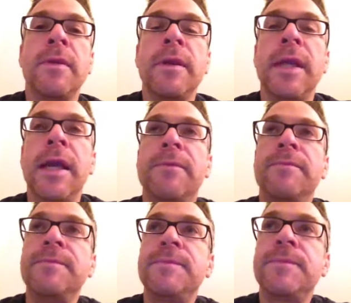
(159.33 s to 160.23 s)
yeah.
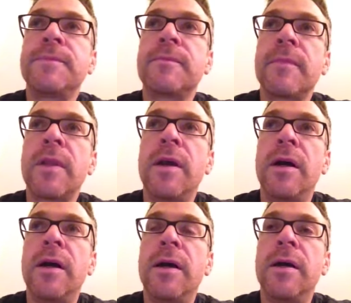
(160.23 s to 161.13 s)

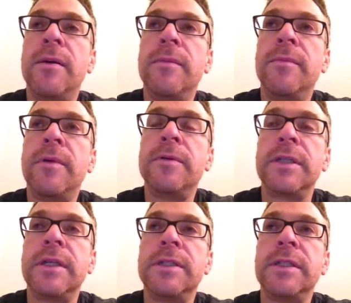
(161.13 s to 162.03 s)
What was I
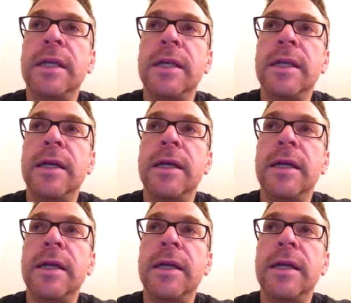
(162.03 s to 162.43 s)
going to say?